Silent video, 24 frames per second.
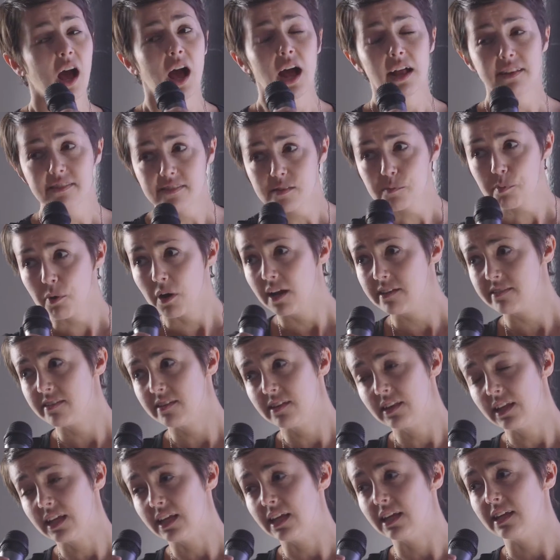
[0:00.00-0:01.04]

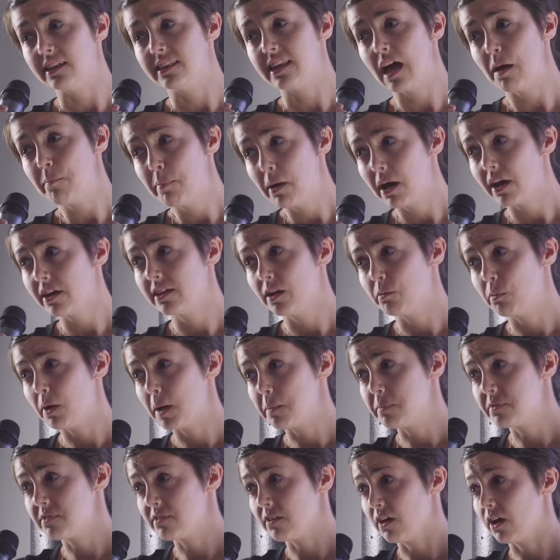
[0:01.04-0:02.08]
Unsurprisingly, that part of their
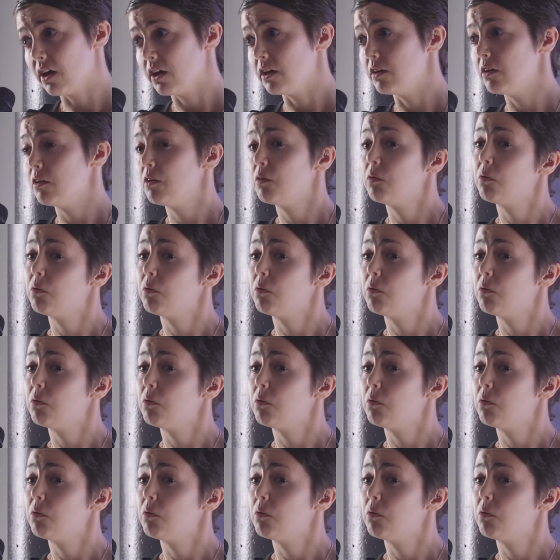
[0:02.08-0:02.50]
website,